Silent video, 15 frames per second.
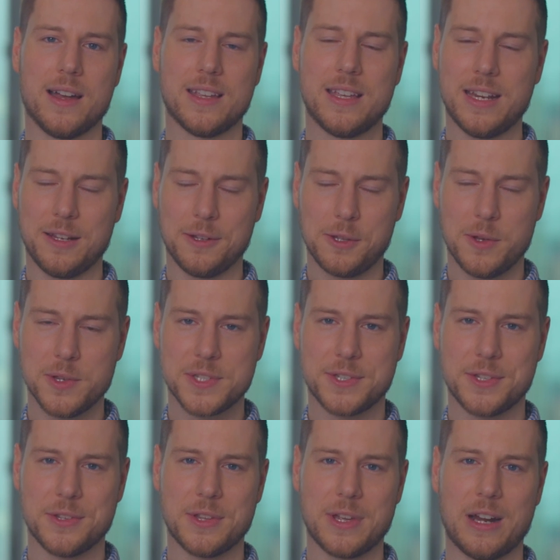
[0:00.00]
getting
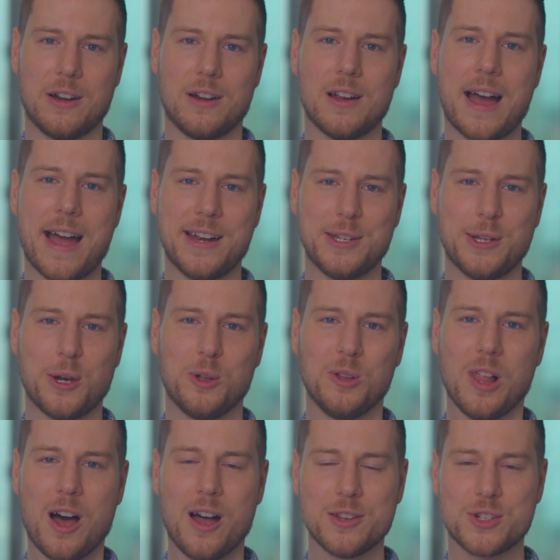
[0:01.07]
close to their IDO
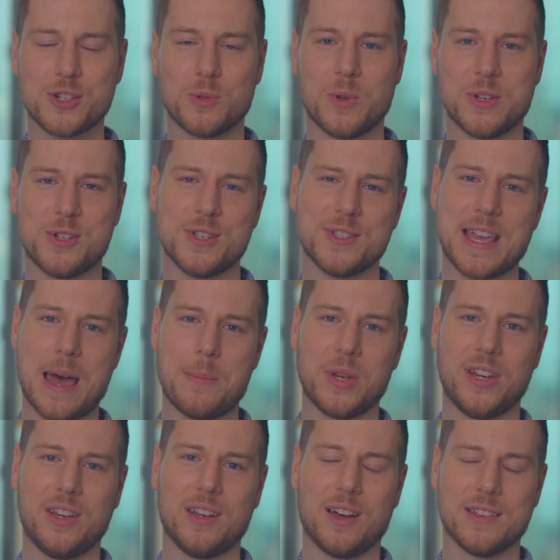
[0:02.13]
launch, which is
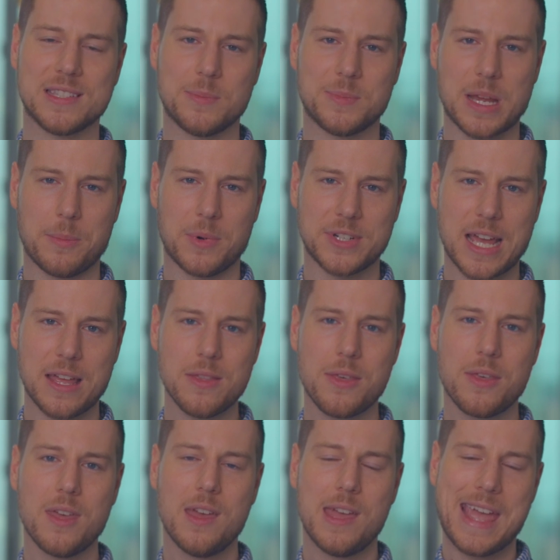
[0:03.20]
happening on September
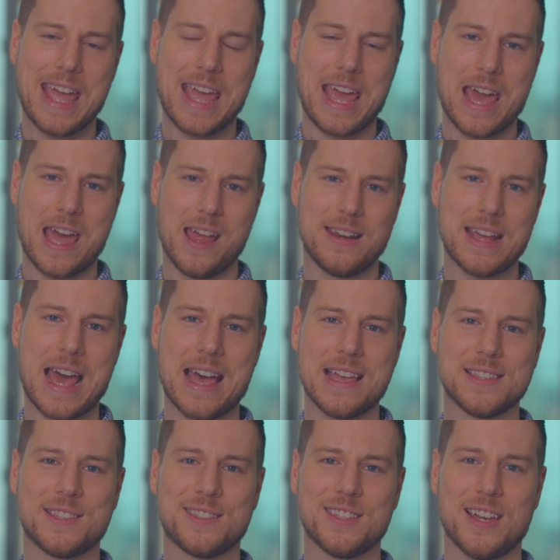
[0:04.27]
10th. And
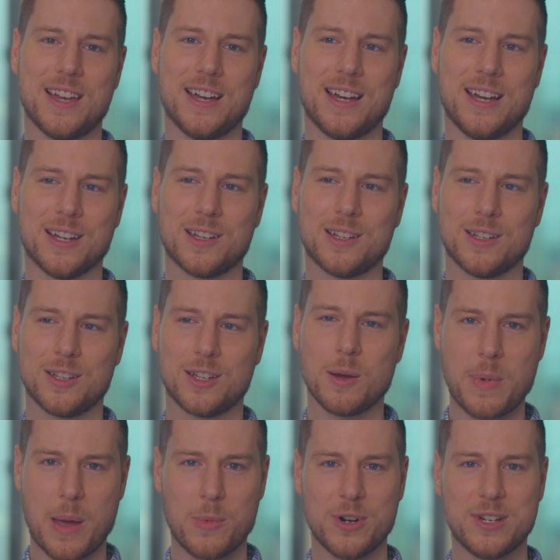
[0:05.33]
as a
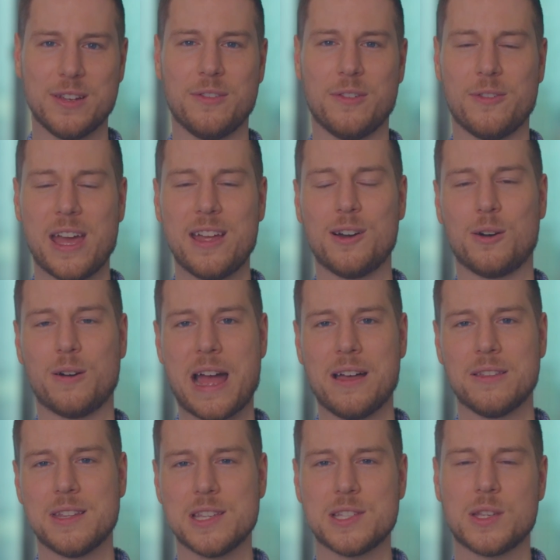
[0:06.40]
commemorative event
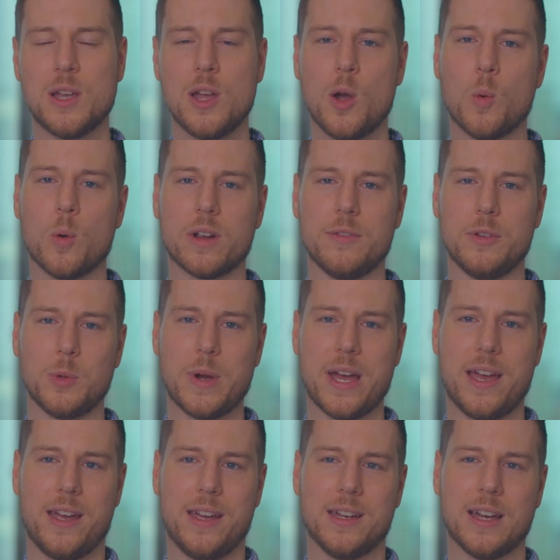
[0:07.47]
around this, we're giving
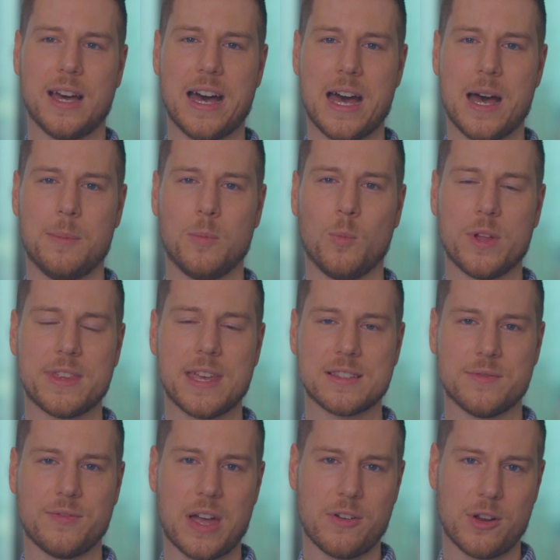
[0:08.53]
away
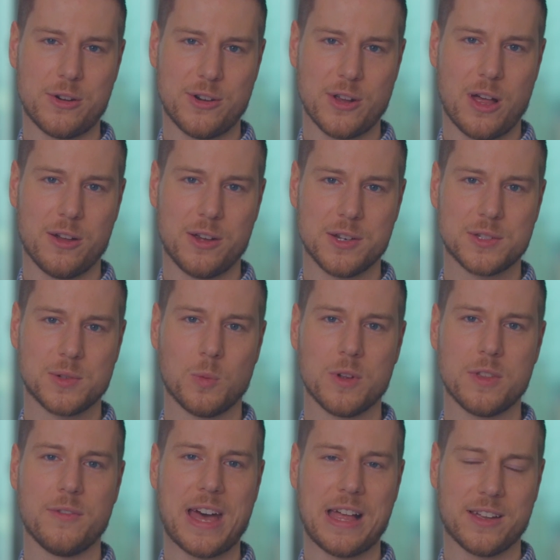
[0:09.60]
$1,500
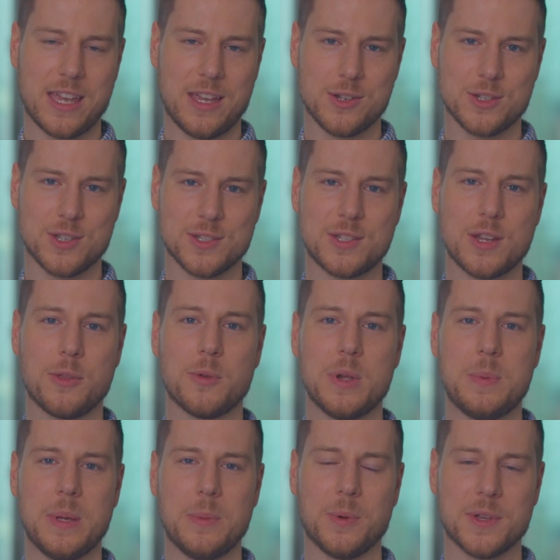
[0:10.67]
worth of allocations to
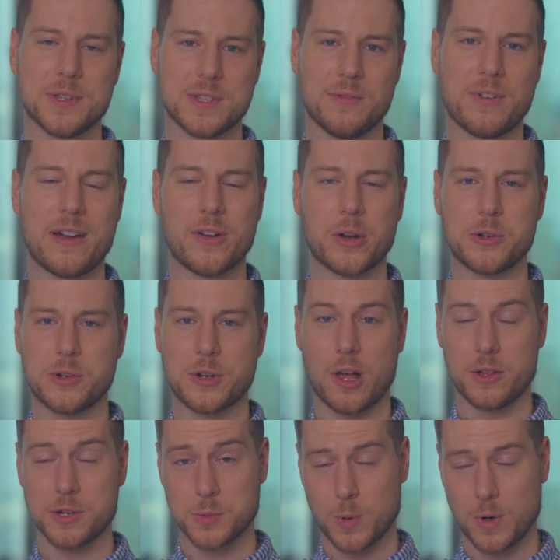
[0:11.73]
3 people, so
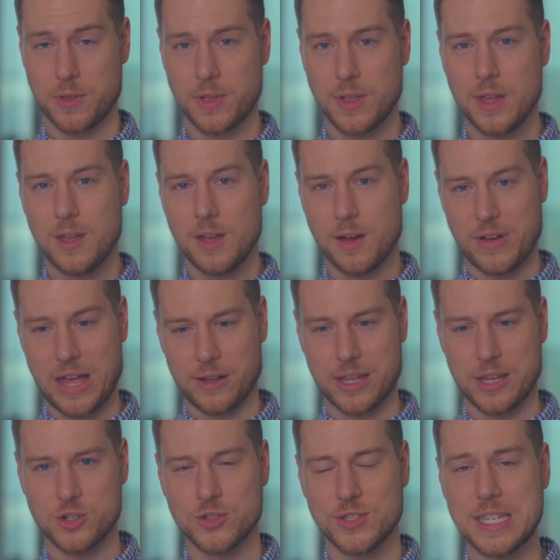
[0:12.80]
$500 worth of
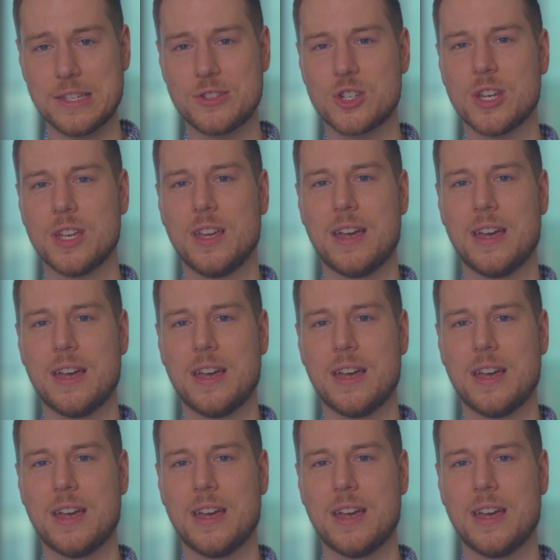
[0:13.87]
allocations each.